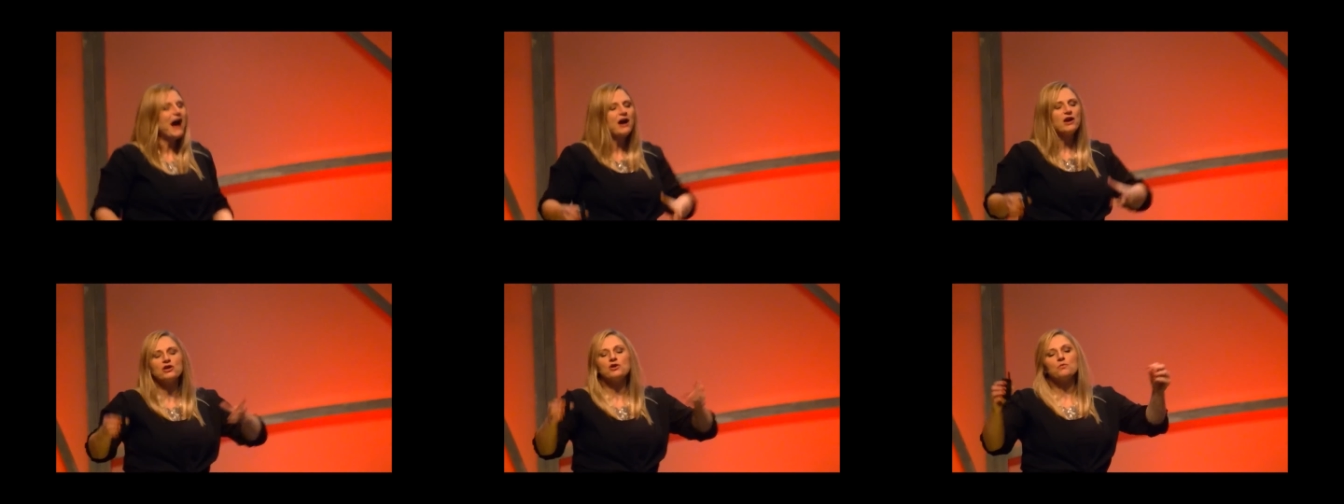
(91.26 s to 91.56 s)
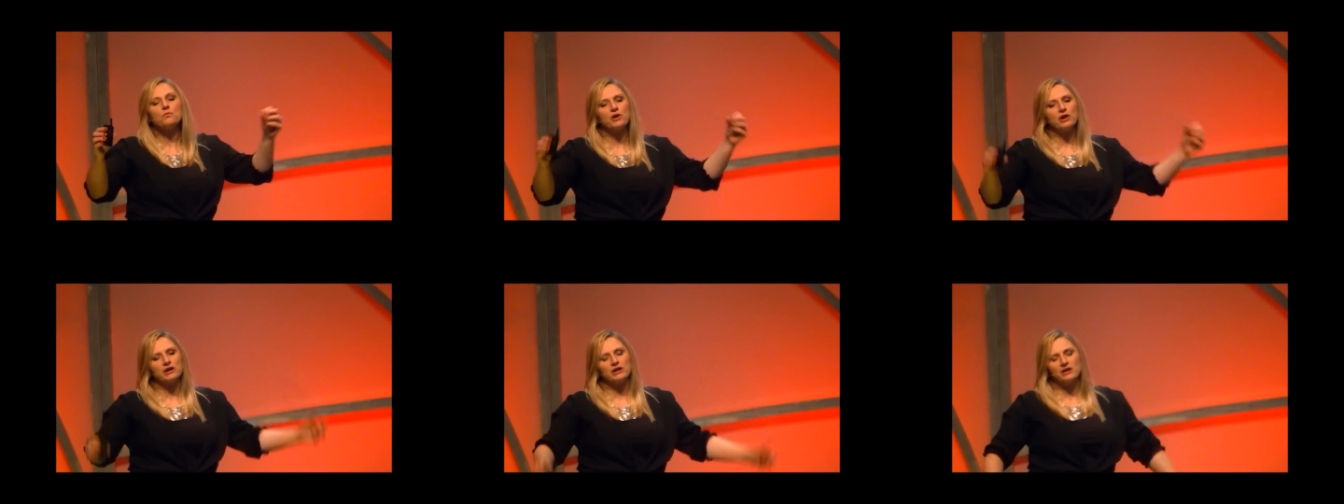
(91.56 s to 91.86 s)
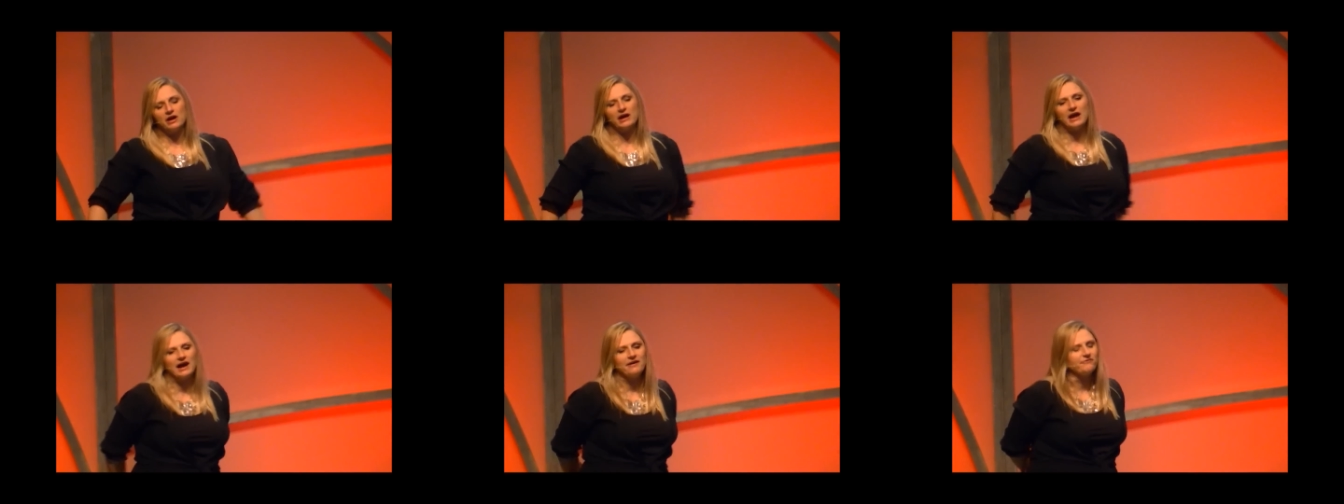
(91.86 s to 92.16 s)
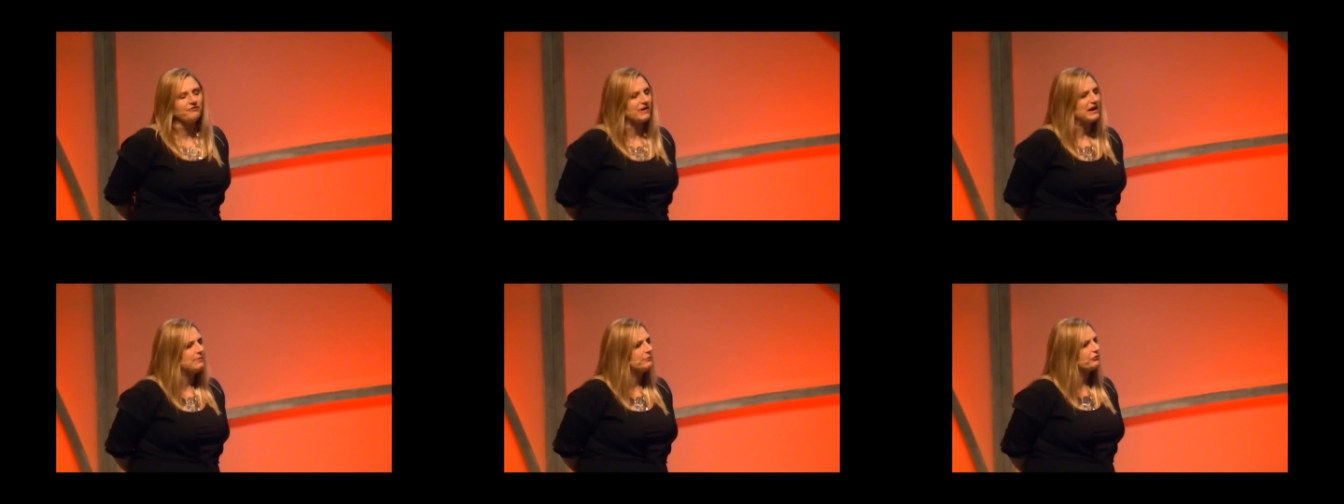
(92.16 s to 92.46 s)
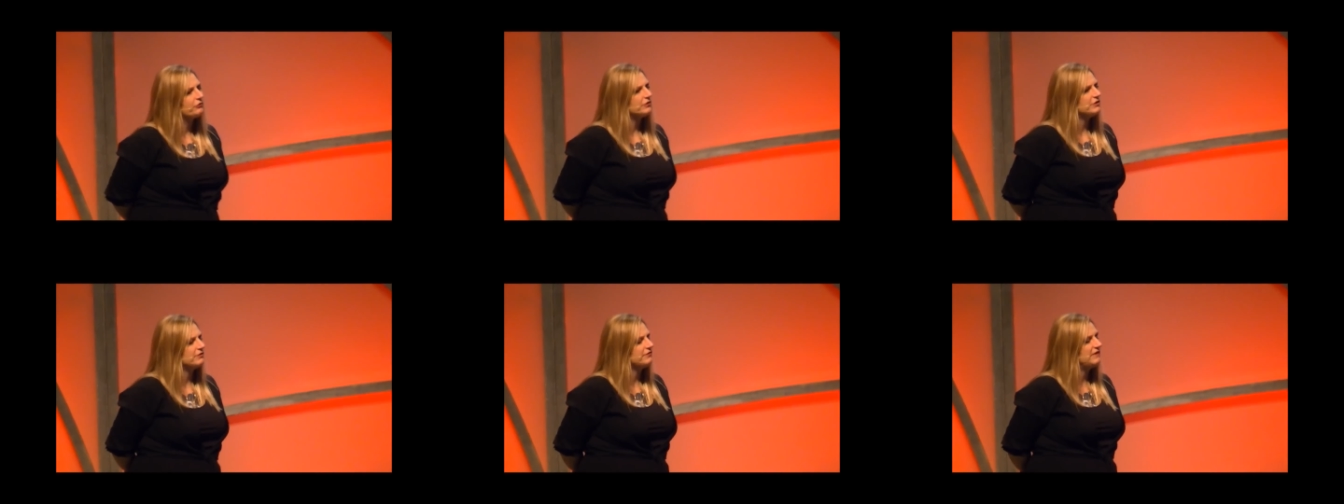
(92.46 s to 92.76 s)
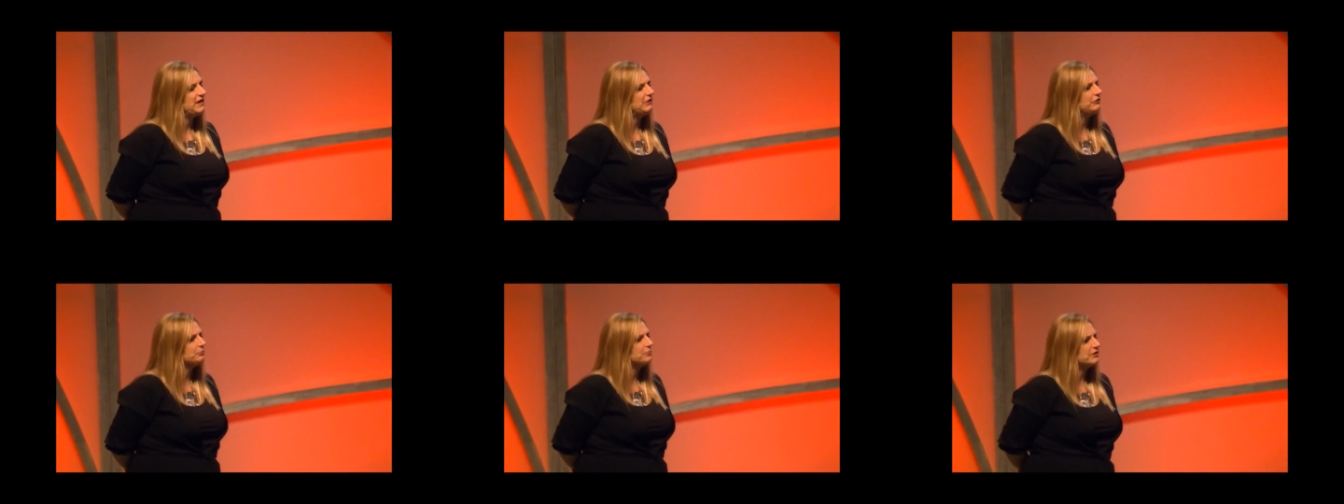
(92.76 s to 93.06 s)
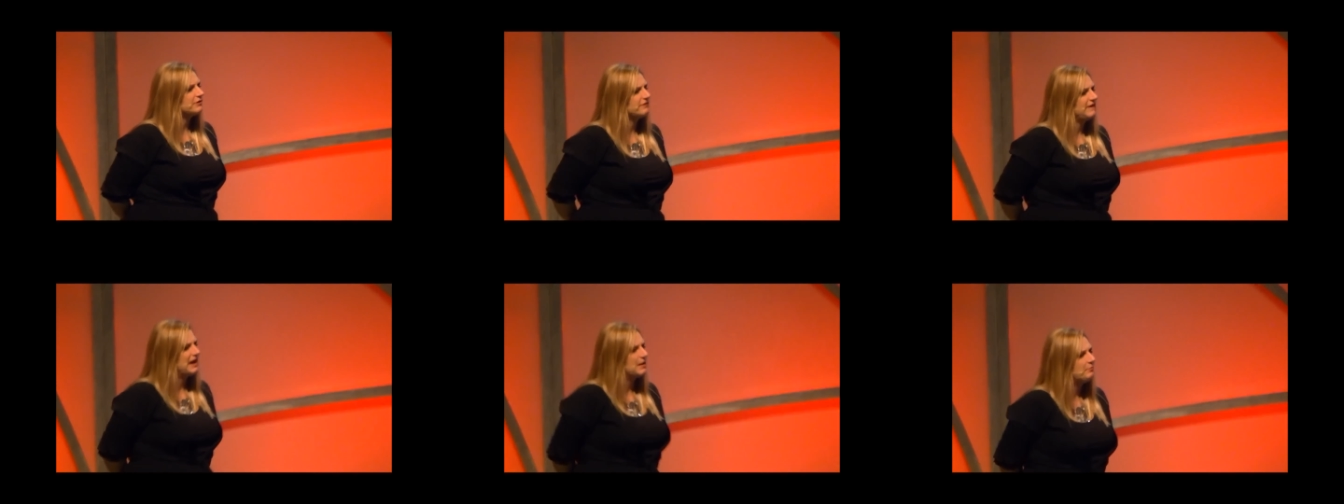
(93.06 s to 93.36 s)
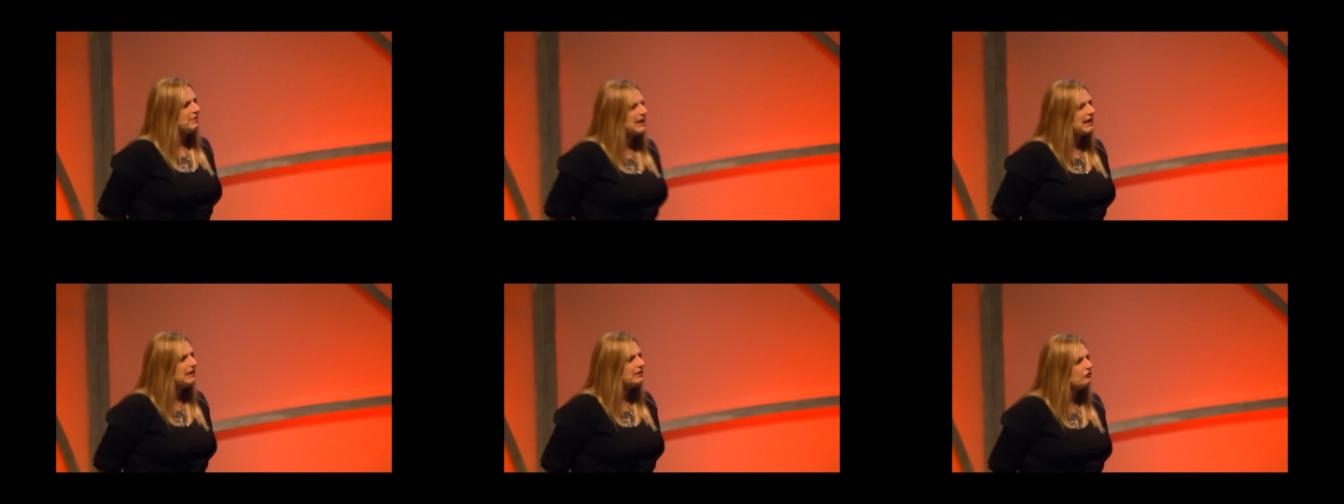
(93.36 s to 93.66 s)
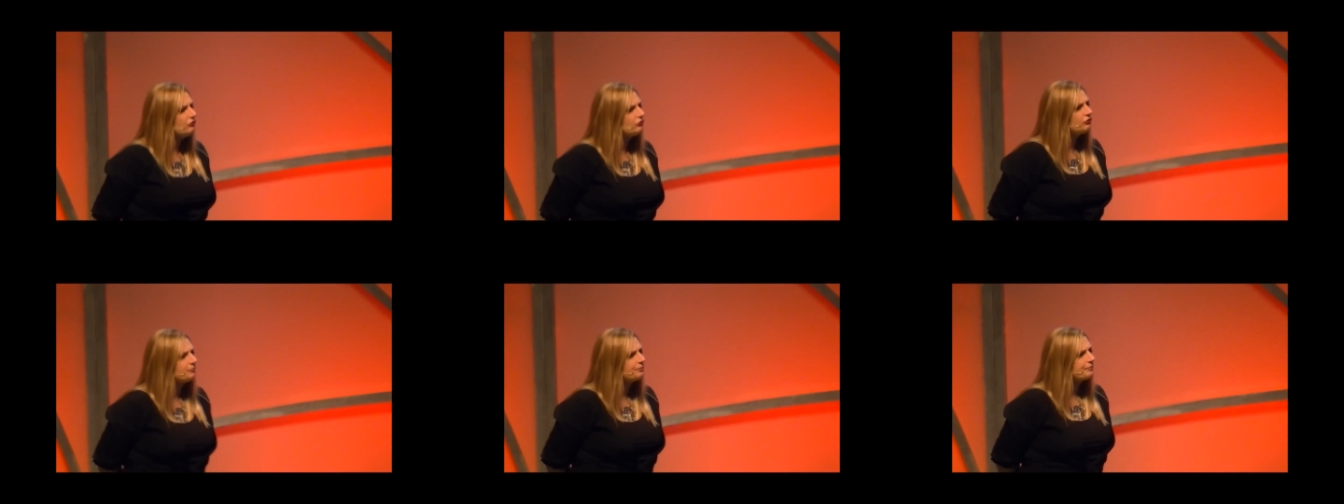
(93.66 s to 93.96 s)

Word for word: are you working on iframes for your Facebook fan page?